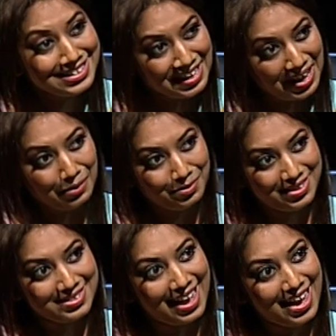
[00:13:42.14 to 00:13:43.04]
times
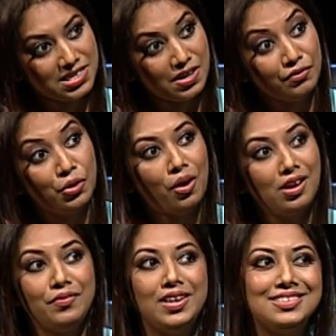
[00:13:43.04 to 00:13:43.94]
the size of
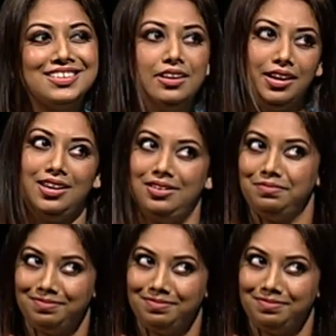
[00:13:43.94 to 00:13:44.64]
Golface Green.